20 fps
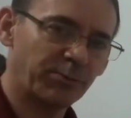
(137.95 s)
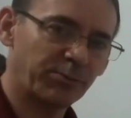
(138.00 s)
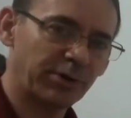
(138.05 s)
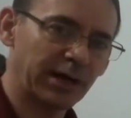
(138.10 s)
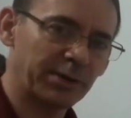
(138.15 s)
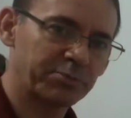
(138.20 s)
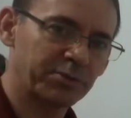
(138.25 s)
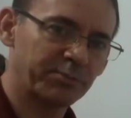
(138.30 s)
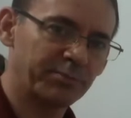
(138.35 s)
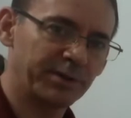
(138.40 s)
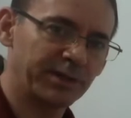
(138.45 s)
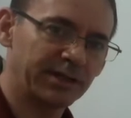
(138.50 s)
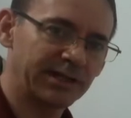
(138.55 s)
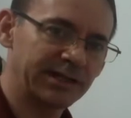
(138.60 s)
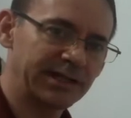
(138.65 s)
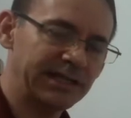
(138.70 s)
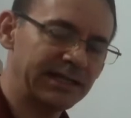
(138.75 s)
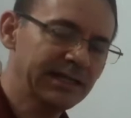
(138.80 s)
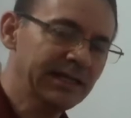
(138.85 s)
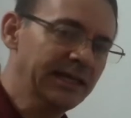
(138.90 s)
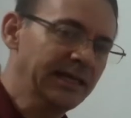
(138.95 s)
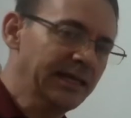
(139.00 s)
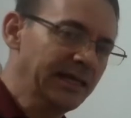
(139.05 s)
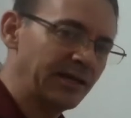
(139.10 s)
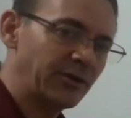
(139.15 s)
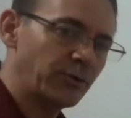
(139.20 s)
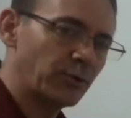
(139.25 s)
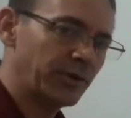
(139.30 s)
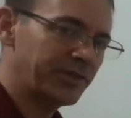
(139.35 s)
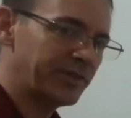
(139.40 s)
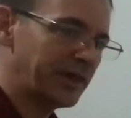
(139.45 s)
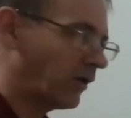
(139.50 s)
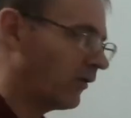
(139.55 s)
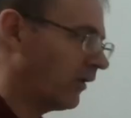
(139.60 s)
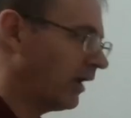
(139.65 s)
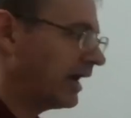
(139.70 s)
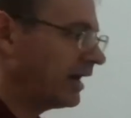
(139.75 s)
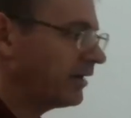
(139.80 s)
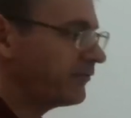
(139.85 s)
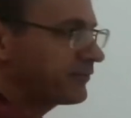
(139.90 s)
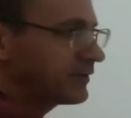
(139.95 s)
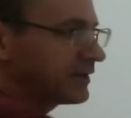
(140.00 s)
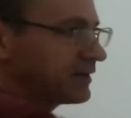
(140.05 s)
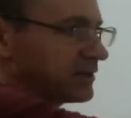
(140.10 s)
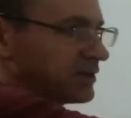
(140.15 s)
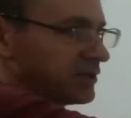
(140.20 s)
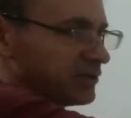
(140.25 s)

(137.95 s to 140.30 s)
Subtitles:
probability without having to